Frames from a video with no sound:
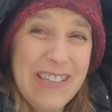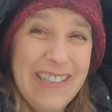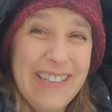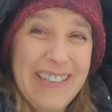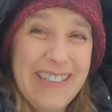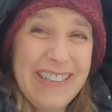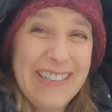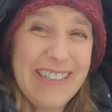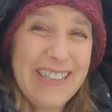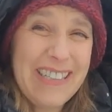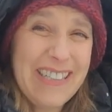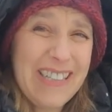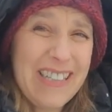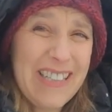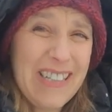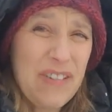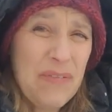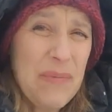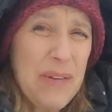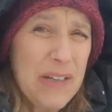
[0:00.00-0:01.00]
and it's
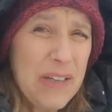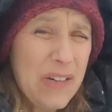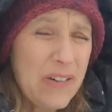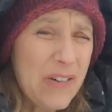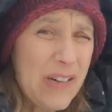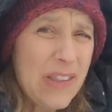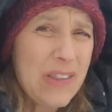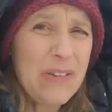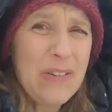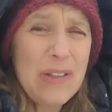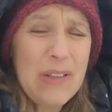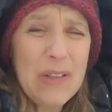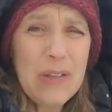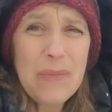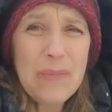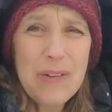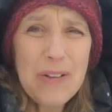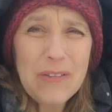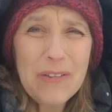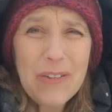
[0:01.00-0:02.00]
because I've been going through a
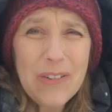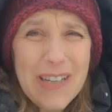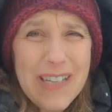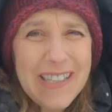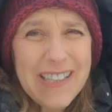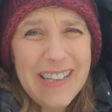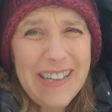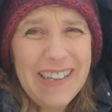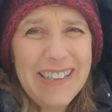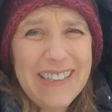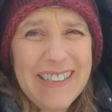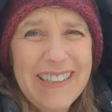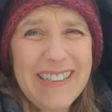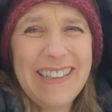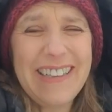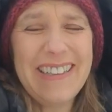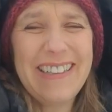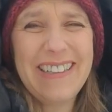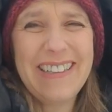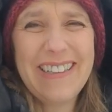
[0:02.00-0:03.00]
little bit of a reset,
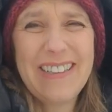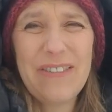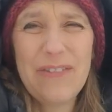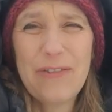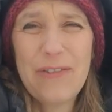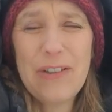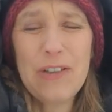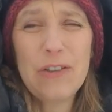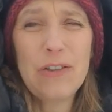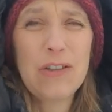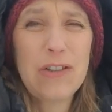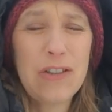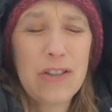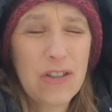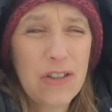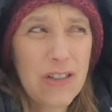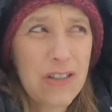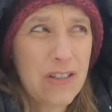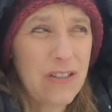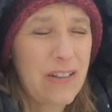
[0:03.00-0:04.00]
and it feels
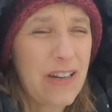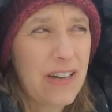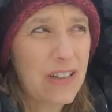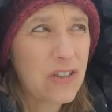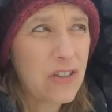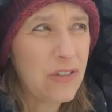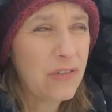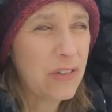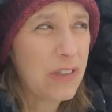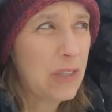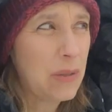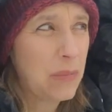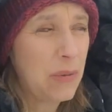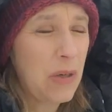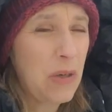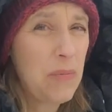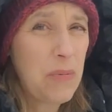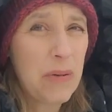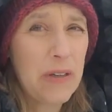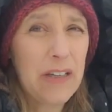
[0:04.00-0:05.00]
just actually really
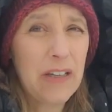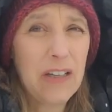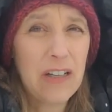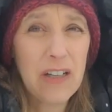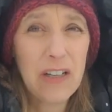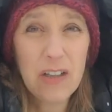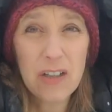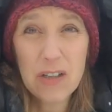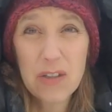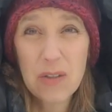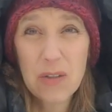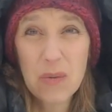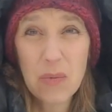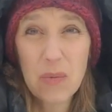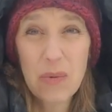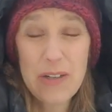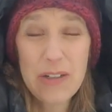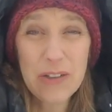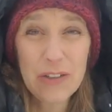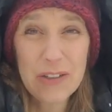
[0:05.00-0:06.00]
appropriate in this
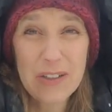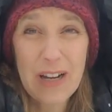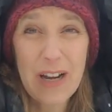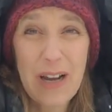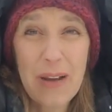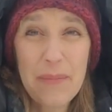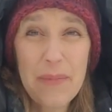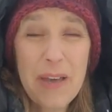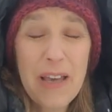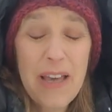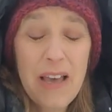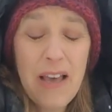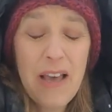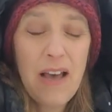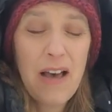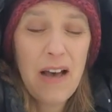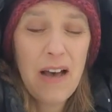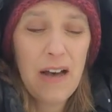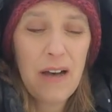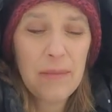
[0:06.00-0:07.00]
winter time
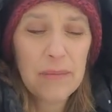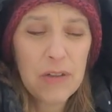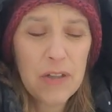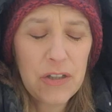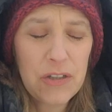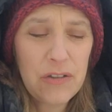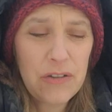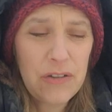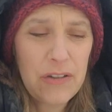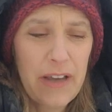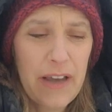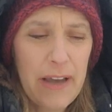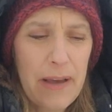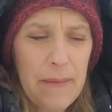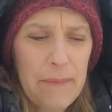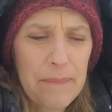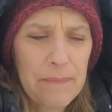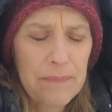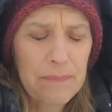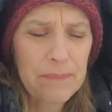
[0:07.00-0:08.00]
um, to do
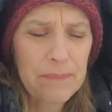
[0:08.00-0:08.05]
that.